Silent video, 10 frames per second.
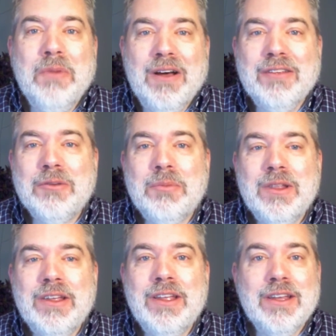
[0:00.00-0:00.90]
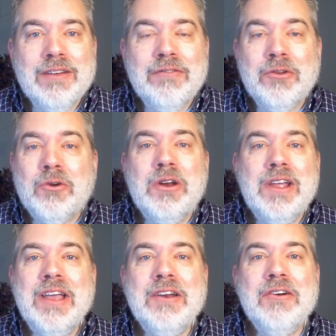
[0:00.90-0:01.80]
possibly give the
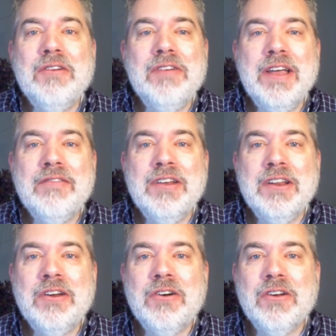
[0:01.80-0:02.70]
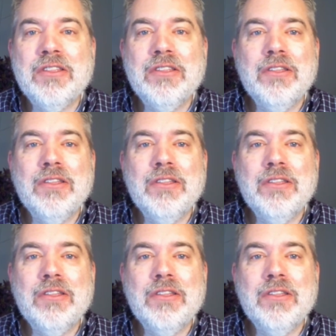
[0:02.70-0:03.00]
creator of heaven and earth,